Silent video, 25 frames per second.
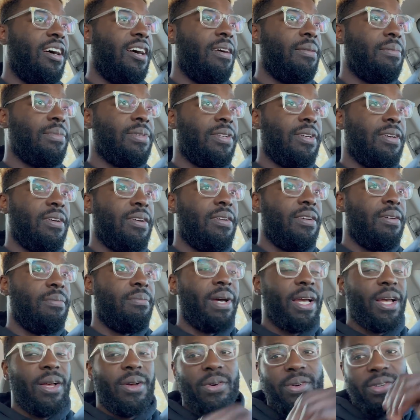So
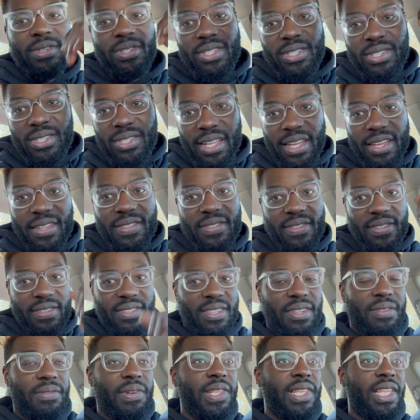my goal is to stay
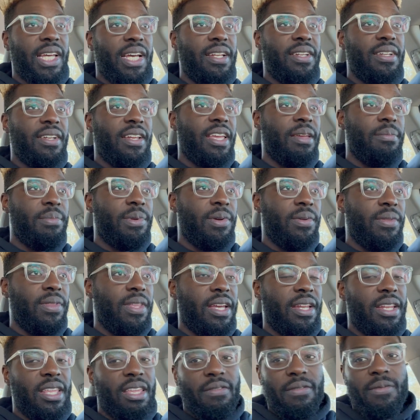consistent with that and to keep doing
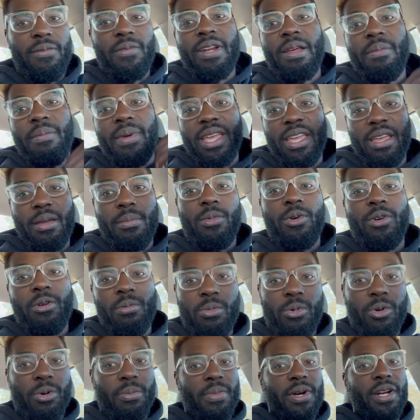that even when I'm making more and
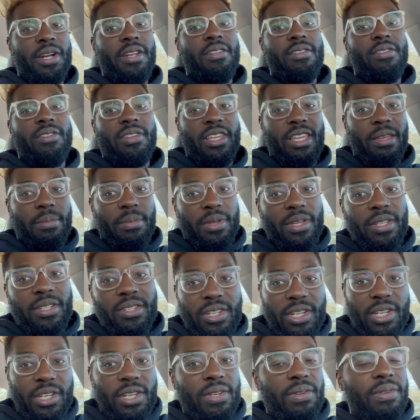more money, and to keep
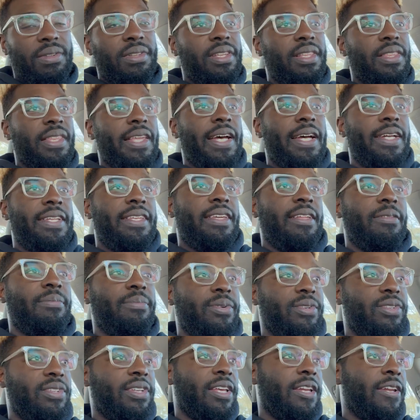continuing to tie 10%.
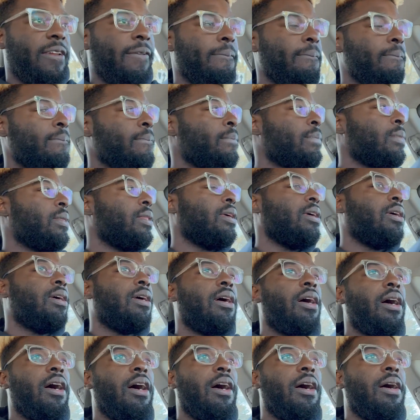
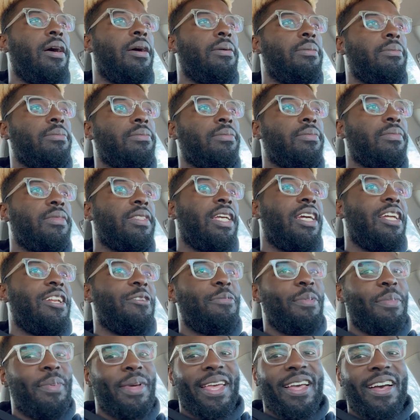If
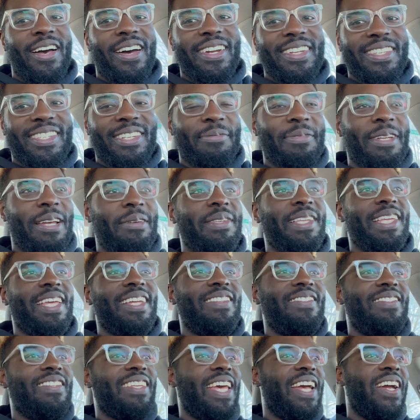I'm being honest, sometimes it
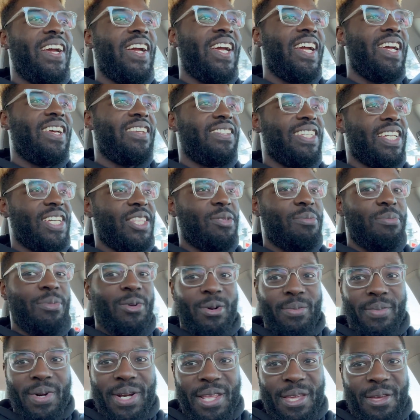gets scary because like the more
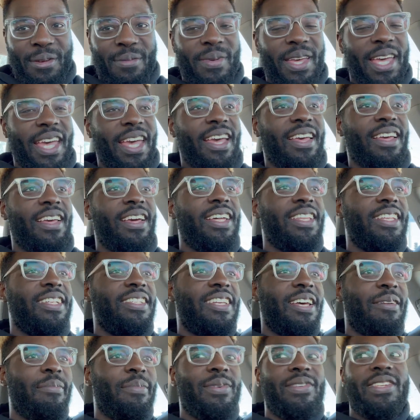money you make, the
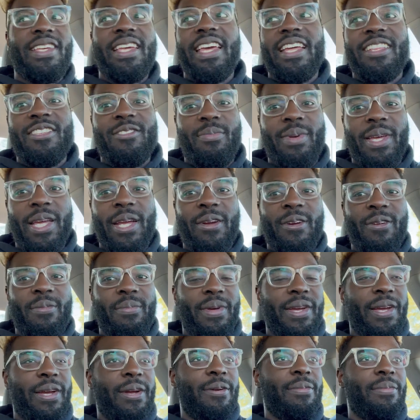10% gets bigger and
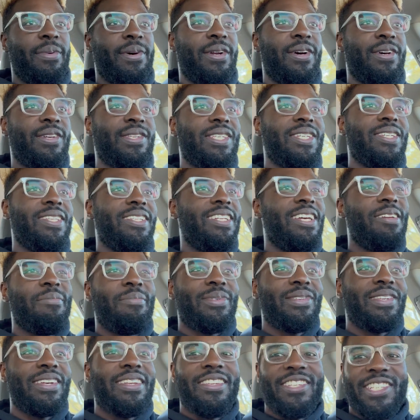bigger, but also the
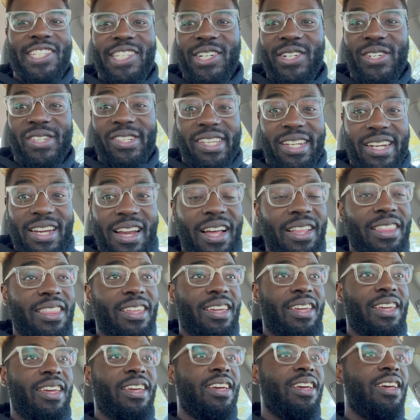10% is literally
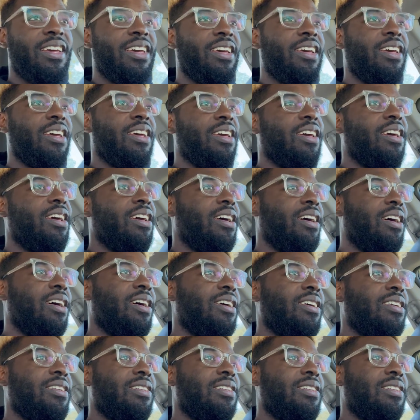nothing.